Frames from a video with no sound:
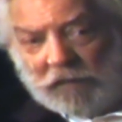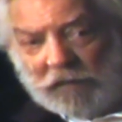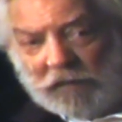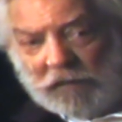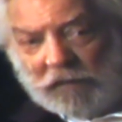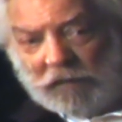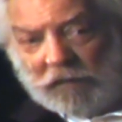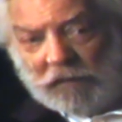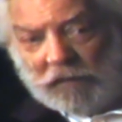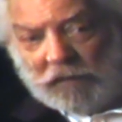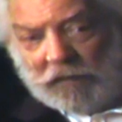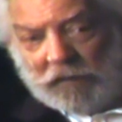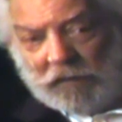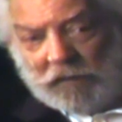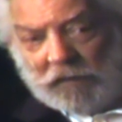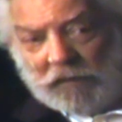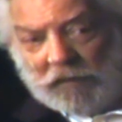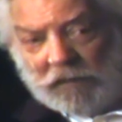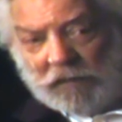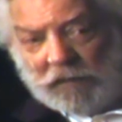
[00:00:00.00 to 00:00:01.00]

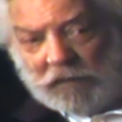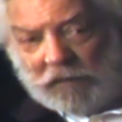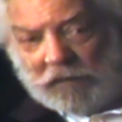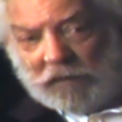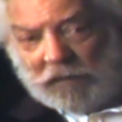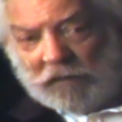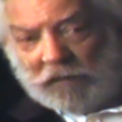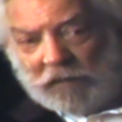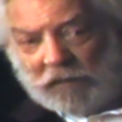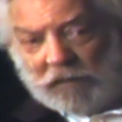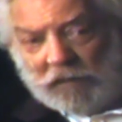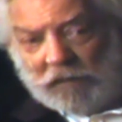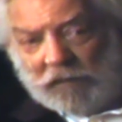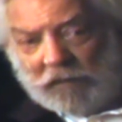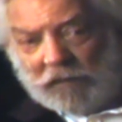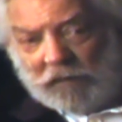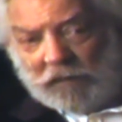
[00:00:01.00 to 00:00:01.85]
[no speech]